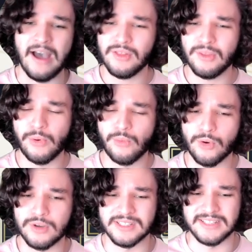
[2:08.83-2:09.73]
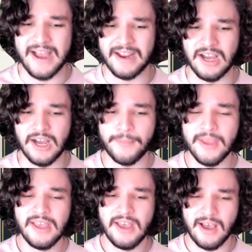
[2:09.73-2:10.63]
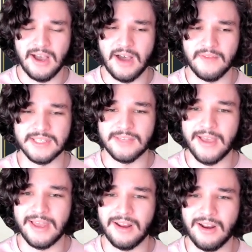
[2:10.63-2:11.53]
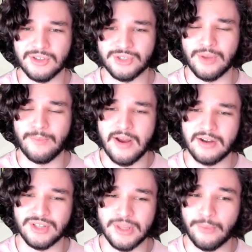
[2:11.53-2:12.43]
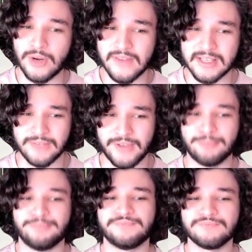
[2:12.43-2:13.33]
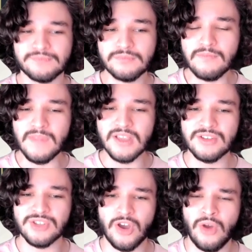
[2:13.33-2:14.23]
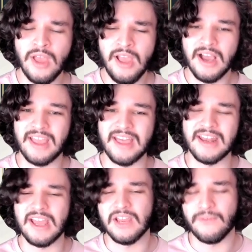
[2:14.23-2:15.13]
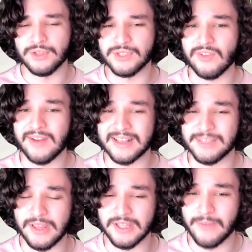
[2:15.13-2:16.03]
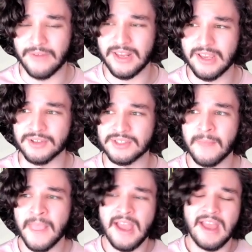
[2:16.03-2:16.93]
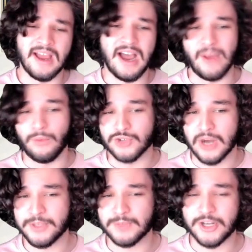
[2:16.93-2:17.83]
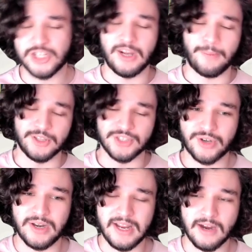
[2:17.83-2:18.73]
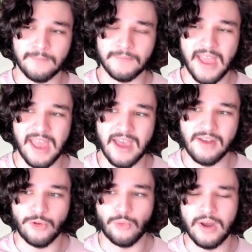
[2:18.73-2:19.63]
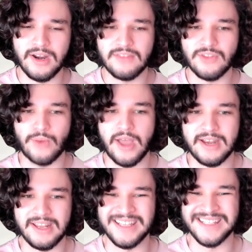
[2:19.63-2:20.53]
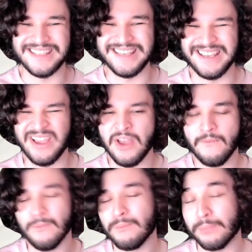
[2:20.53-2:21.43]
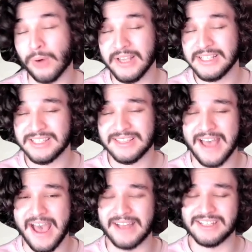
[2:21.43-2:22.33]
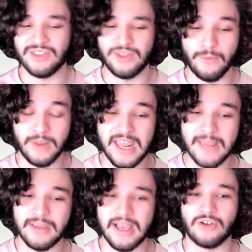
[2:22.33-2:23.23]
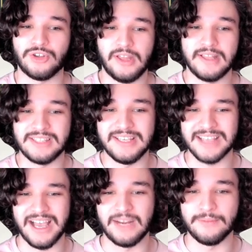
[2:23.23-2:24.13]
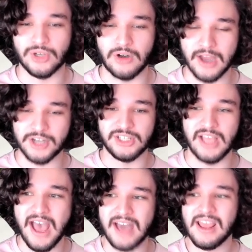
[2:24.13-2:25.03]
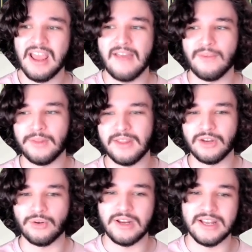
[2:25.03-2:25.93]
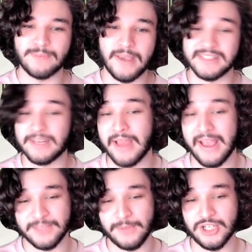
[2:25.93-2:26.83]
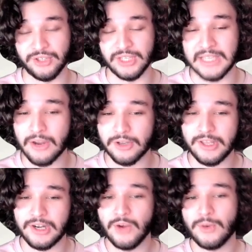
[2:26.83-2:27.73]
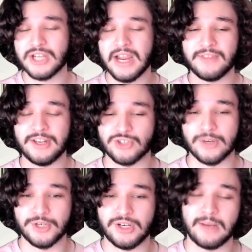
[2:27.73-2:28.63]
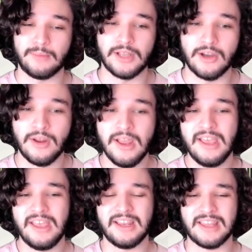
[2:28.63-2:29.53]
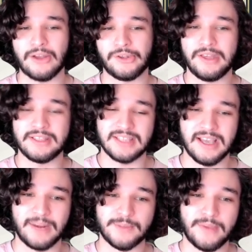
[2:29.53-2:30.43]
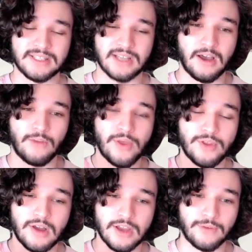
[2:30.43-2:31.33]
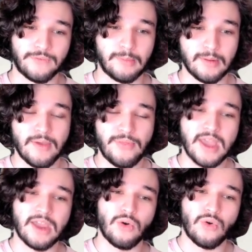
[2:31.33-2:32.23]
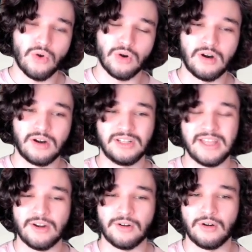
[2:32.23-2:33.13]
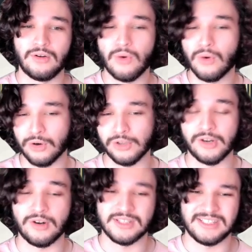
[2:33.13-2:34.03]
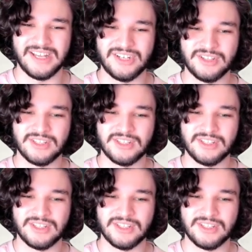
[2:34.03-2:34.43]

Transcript: the rewards stack up uh, on this event and also compared to the previous event so again for those of you that have not seen my, my videos I will drop a spreadsheet up on screen here, and the one in the red is the price that the game calculates these items are actually at, and the one in the green is based on my XP Jelly calculator, which I have in the description down below. It calculates the items based on whether or not you're farming Mythic or later or earlier stages,